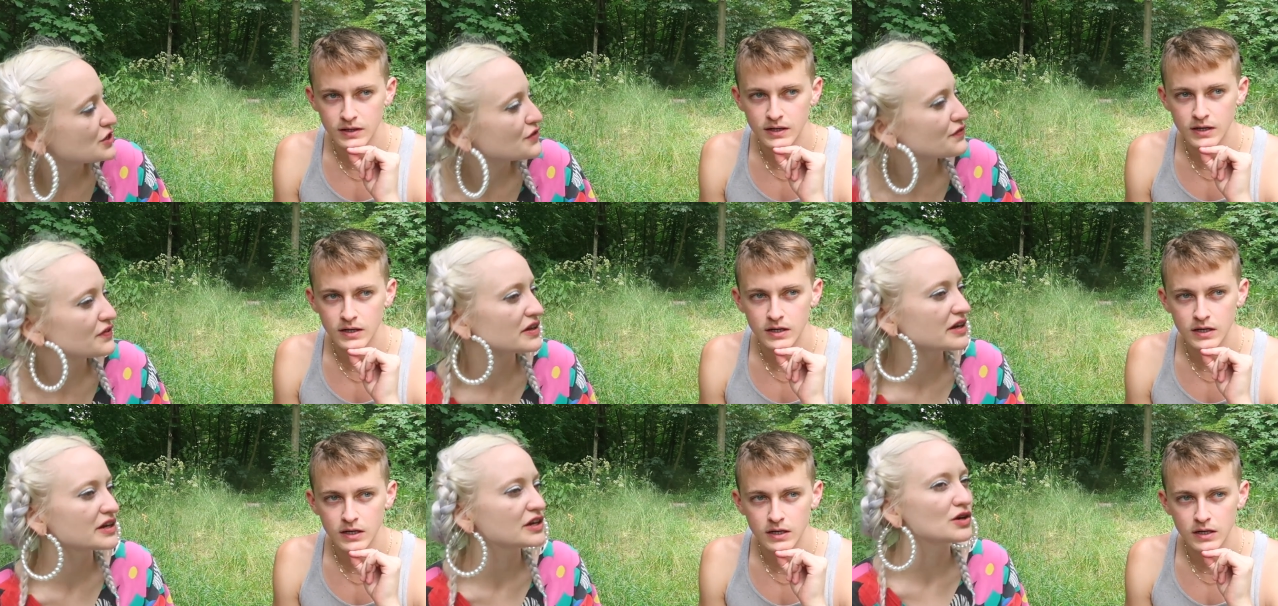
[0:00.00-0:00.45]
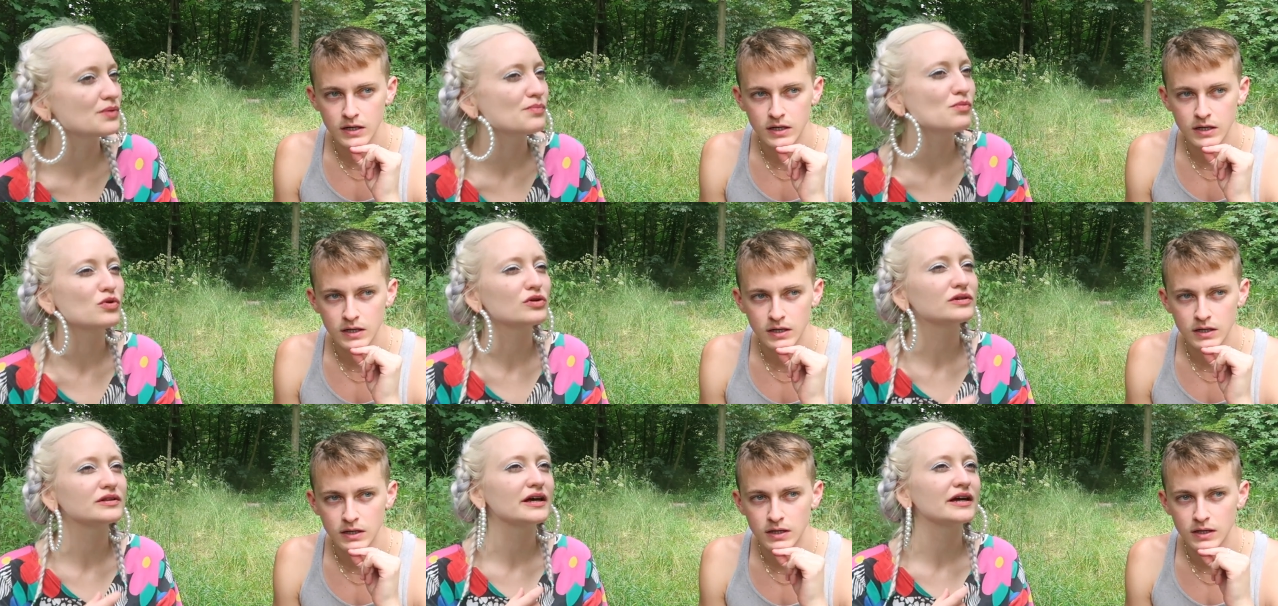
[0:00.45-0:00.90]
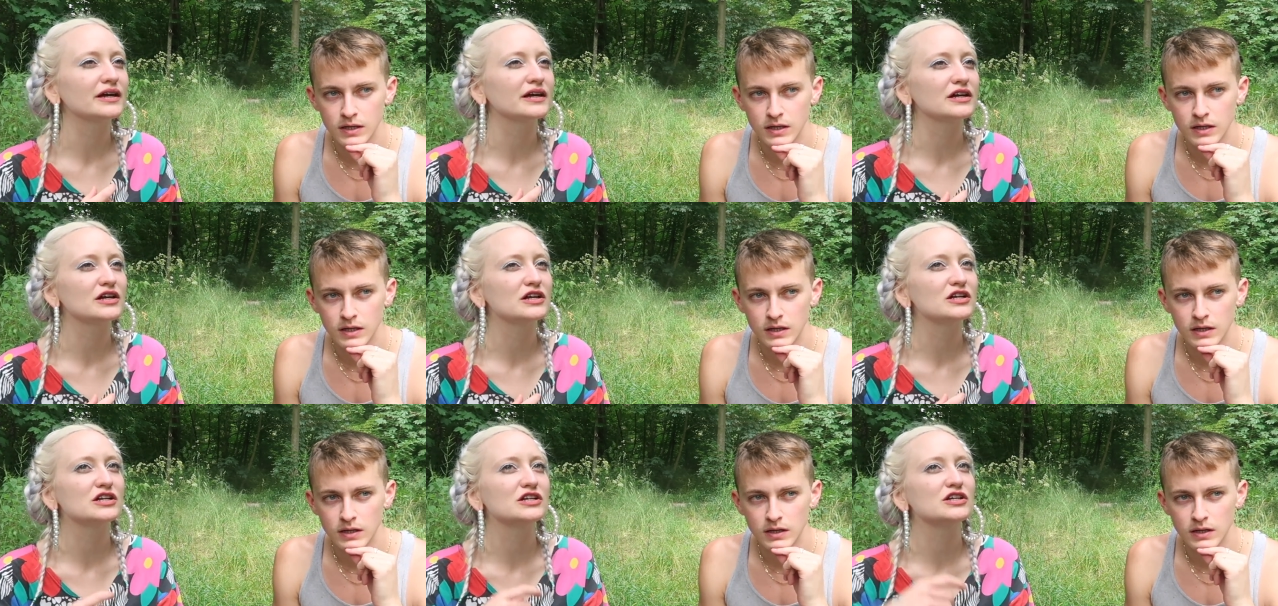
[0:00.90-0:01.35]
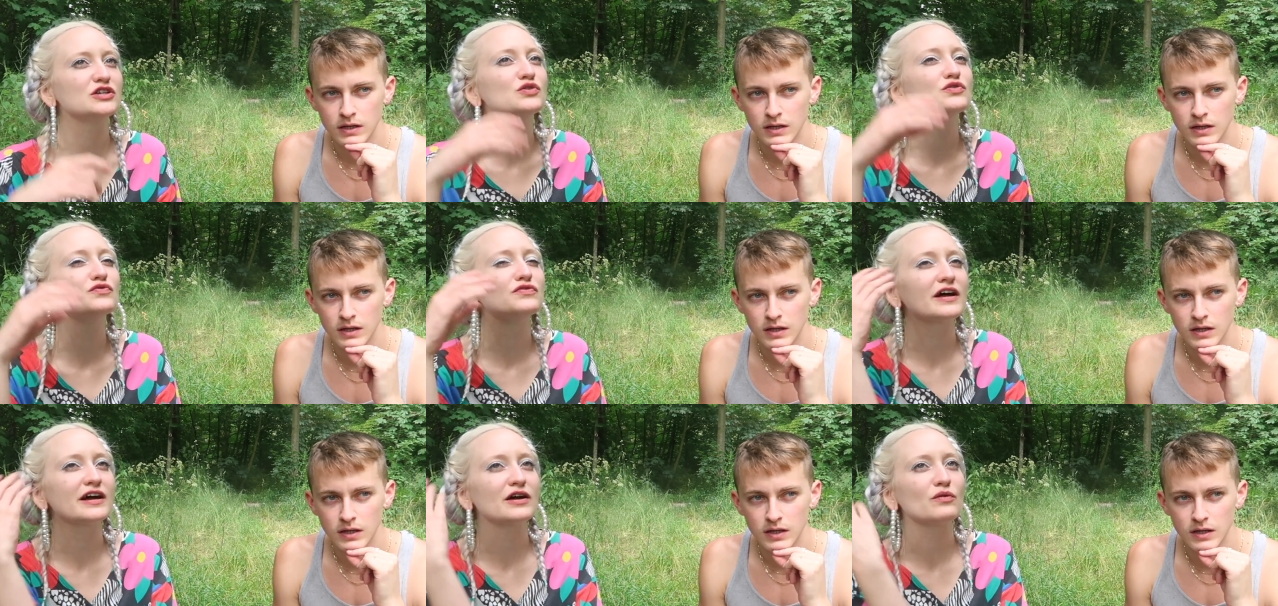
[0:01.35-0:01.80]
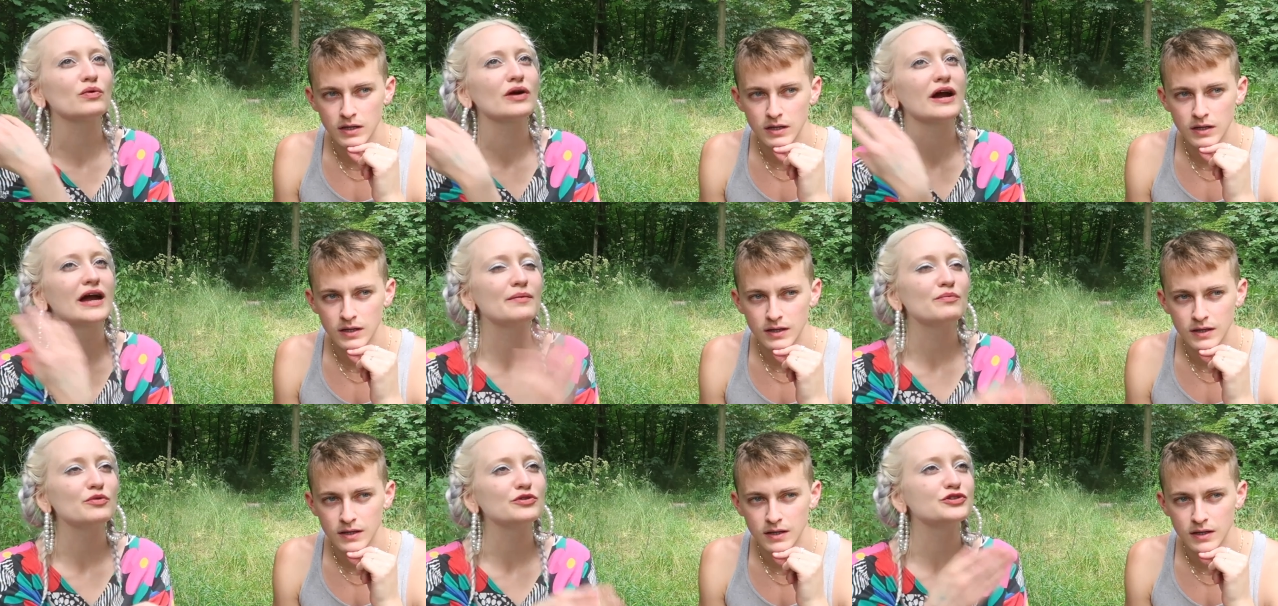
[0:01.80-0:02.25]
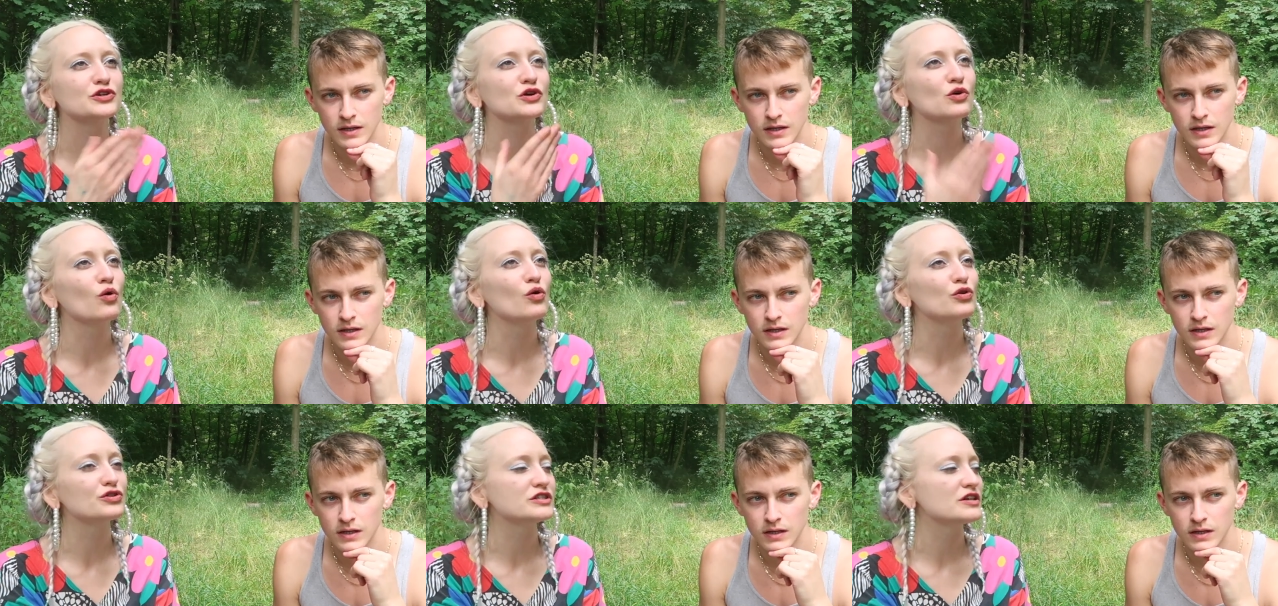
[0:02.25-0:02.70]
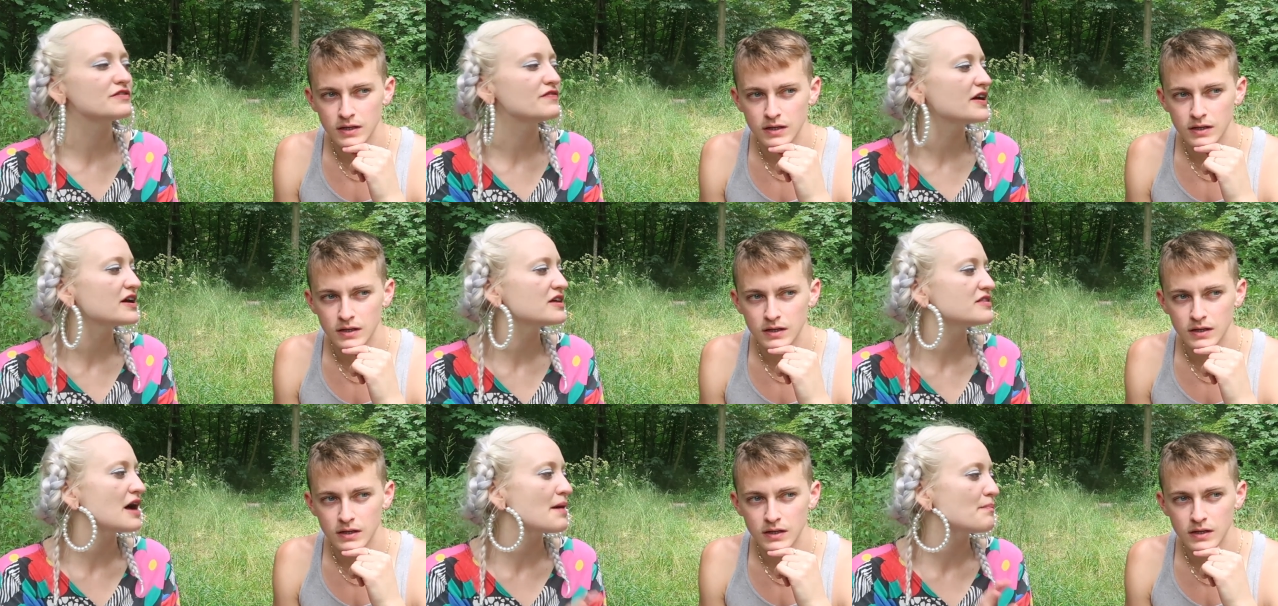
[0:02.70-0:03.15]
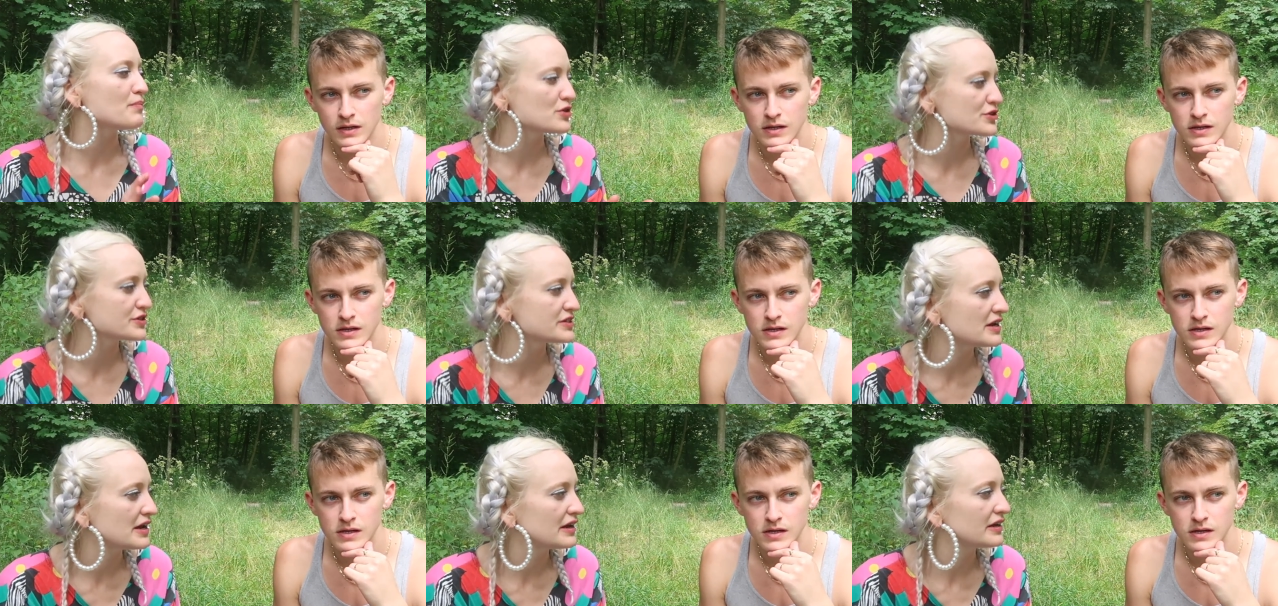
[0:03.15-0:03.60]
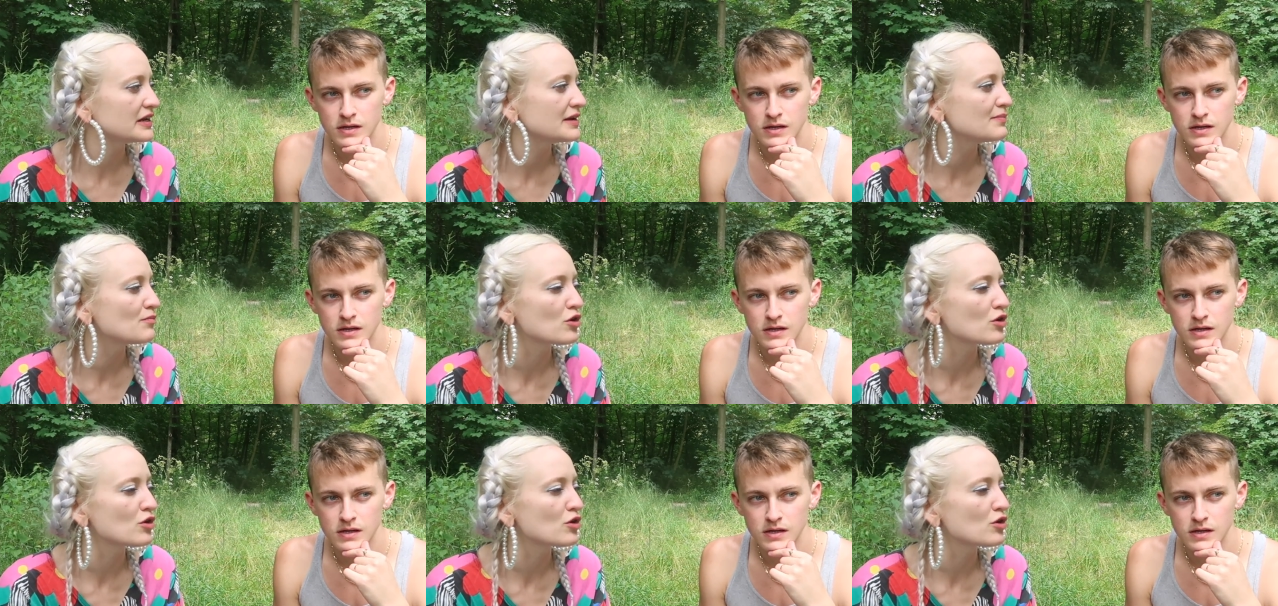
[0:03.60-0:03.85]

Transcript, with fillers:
Speaker 1: Do you feel like you're more like, you like were able to cultivate that personality